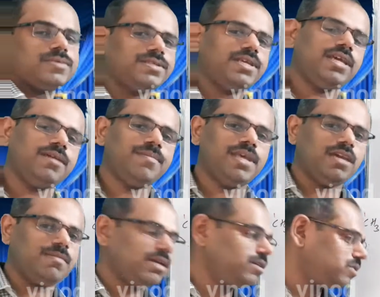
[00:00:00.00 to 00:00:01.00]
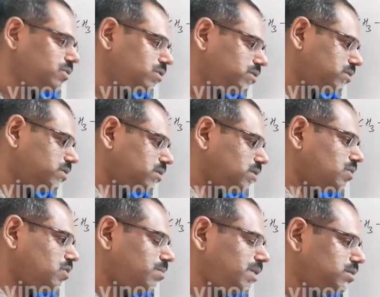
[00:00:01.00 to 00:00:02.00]
same naming 2,
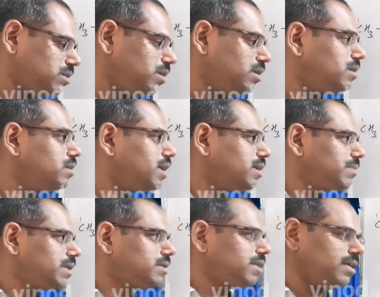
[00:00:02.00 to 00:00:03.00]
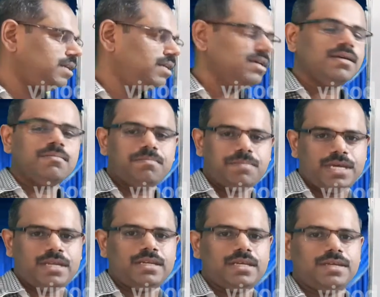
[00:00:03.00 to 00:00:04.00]
3 dimethyl
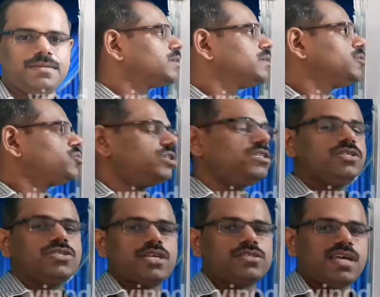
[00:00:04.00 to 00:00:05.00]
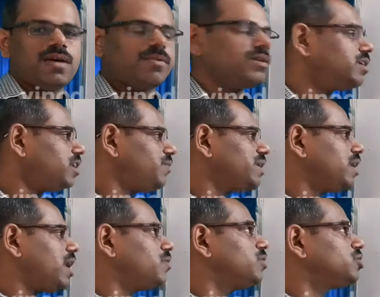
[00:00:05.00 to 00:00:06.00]
pentane. See this example. Here we
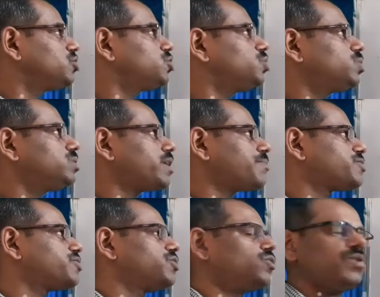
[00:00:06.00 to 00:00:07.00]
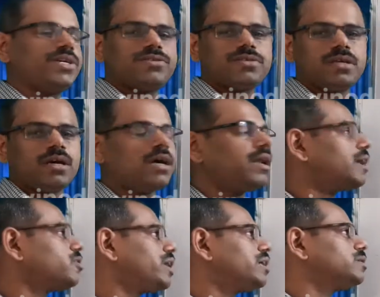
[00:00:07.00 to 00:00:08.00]
have 2 substituents are
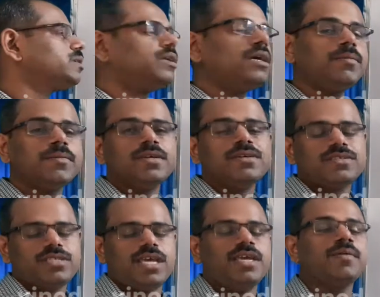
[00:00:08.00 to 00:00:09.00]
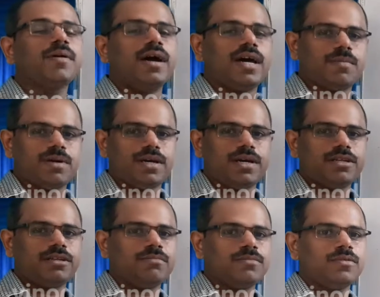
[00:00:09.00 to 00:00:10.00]
attached in a same carbon
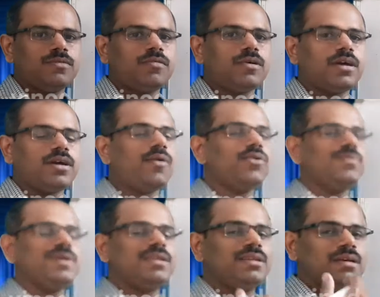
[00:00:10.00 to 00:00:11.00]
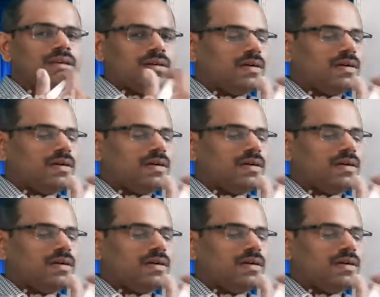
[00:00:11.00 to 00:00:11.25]
atom. Okay, how do we